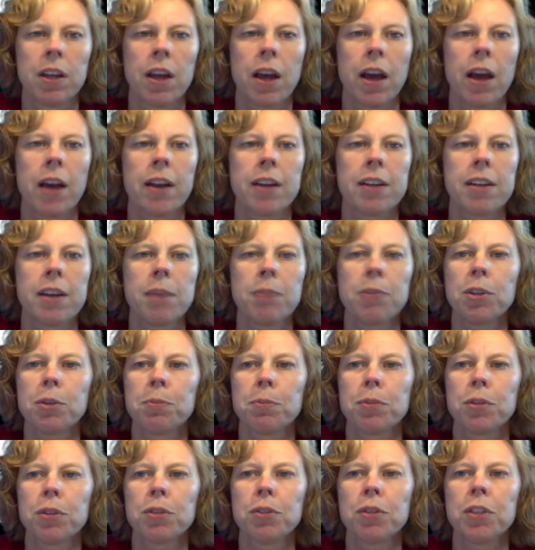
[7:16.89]
an adapter
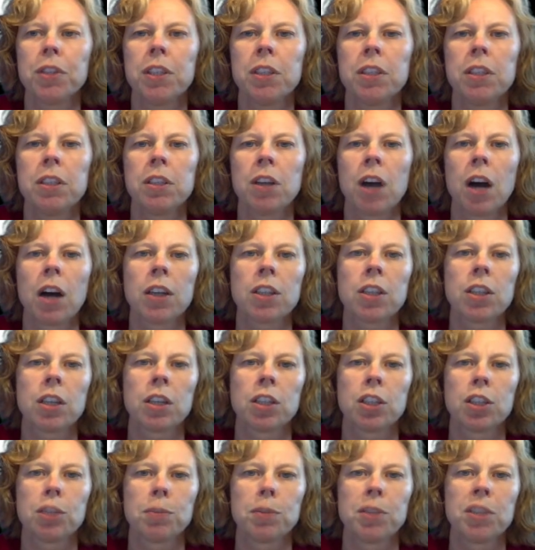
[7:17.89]
protein docks on
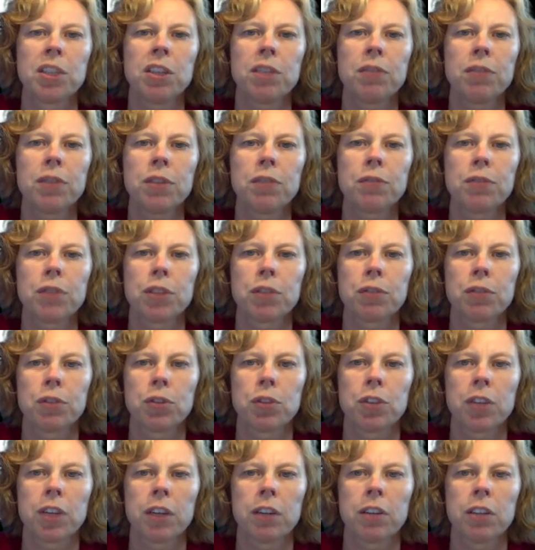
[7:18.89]
a specific
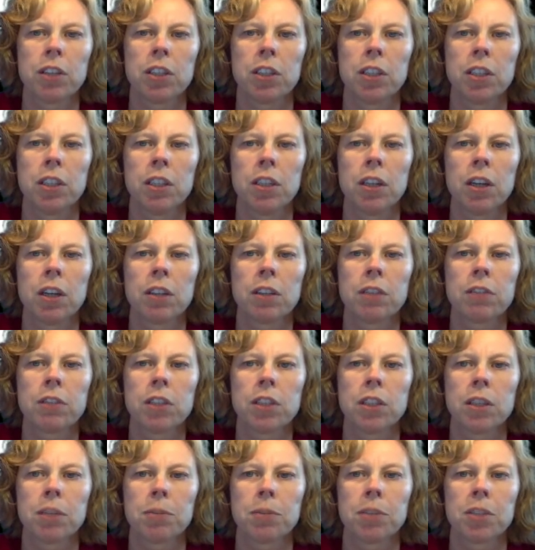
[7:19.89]
phosphotyrosine on the
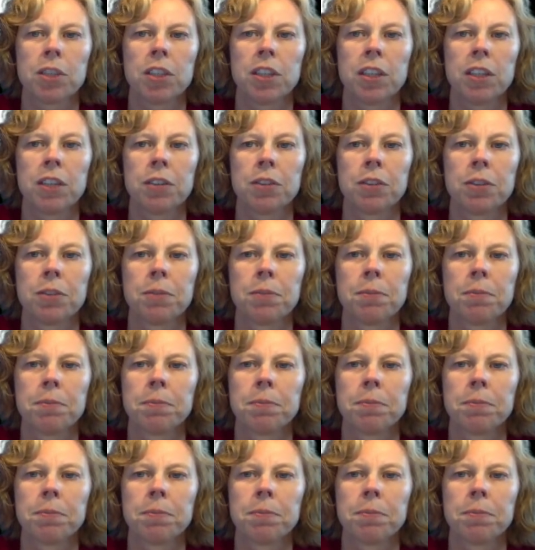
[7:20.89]
receptor tail.